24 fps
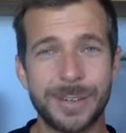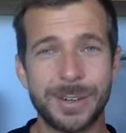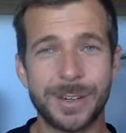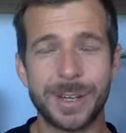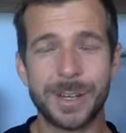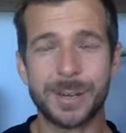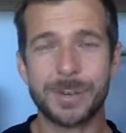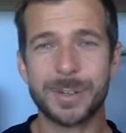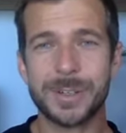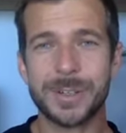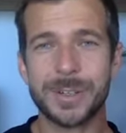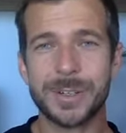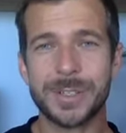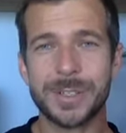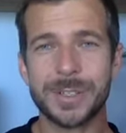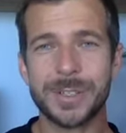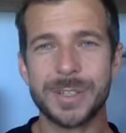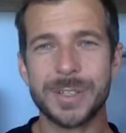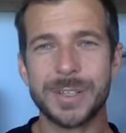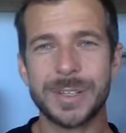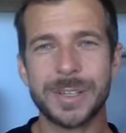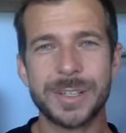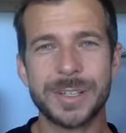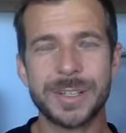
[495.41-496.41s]
And I want to ask you
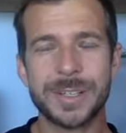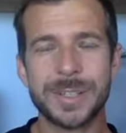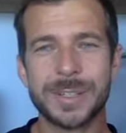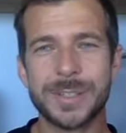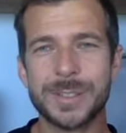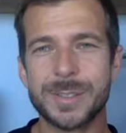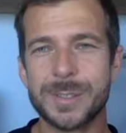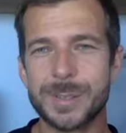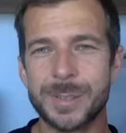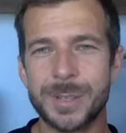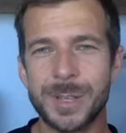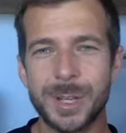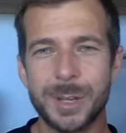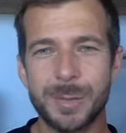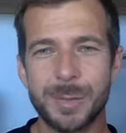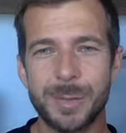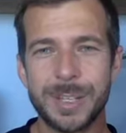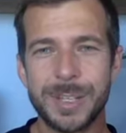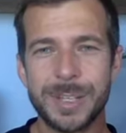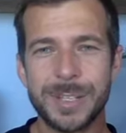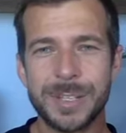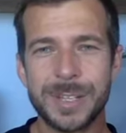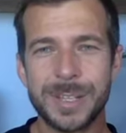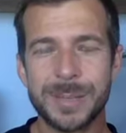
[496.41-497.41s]
guys just to
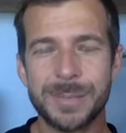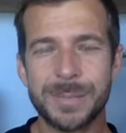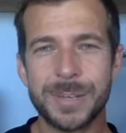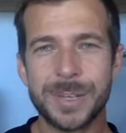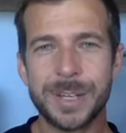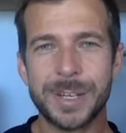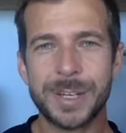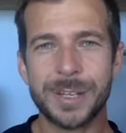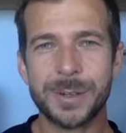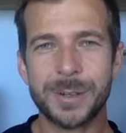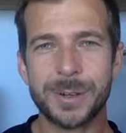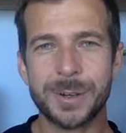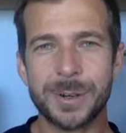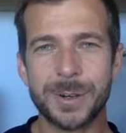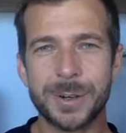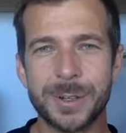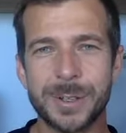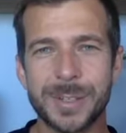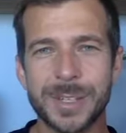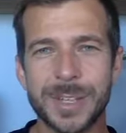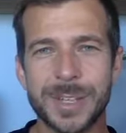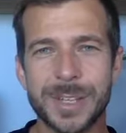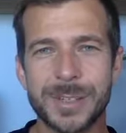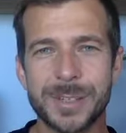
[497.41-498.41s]
please keep that in your
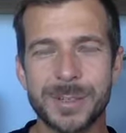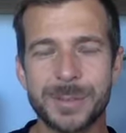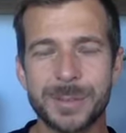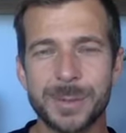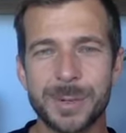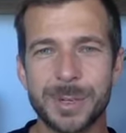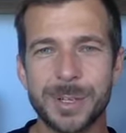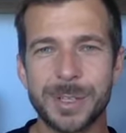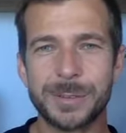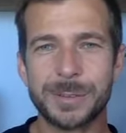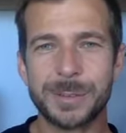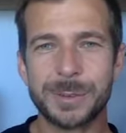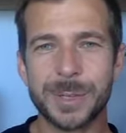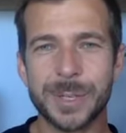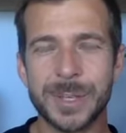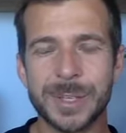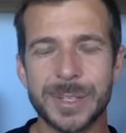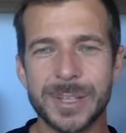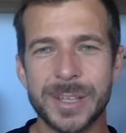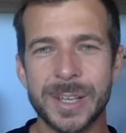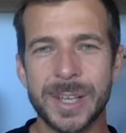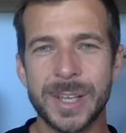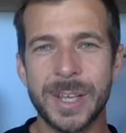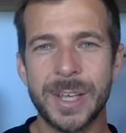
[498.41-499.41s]
hearts as you pray for
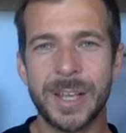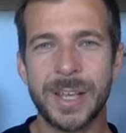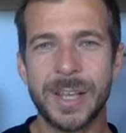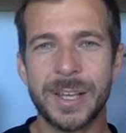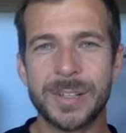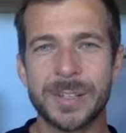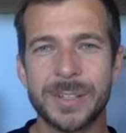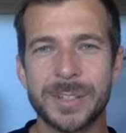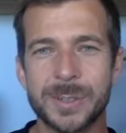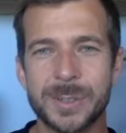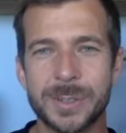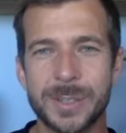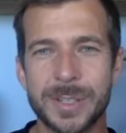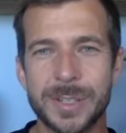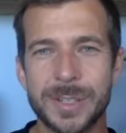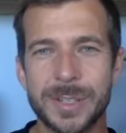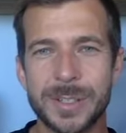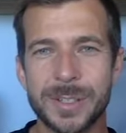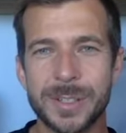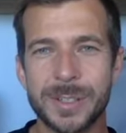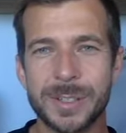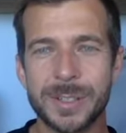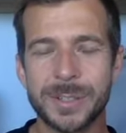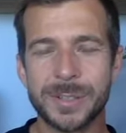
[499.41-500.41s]
us, and just trust
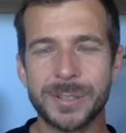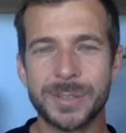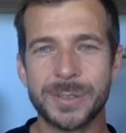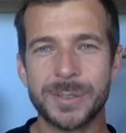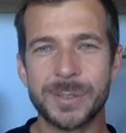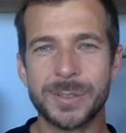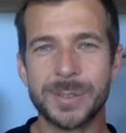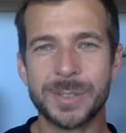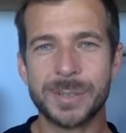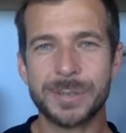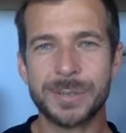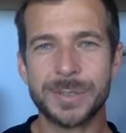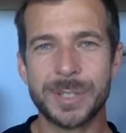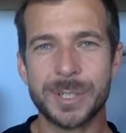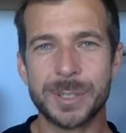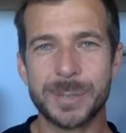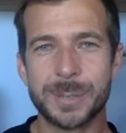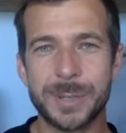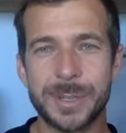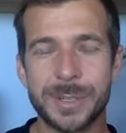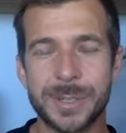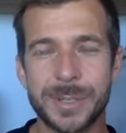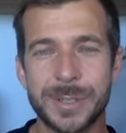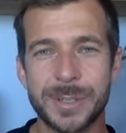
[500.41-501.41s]
in God to do something
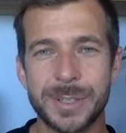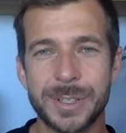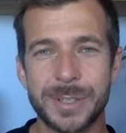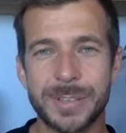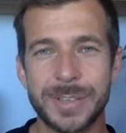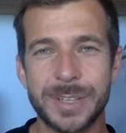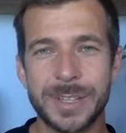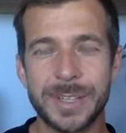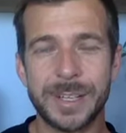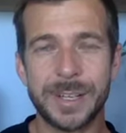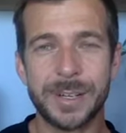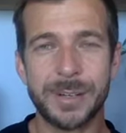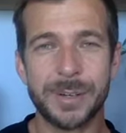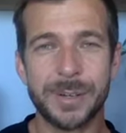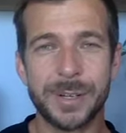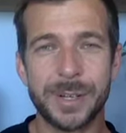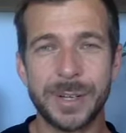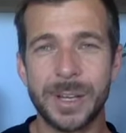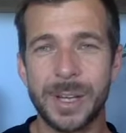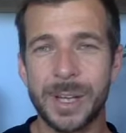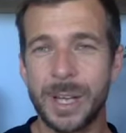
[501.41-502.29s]
special in that area.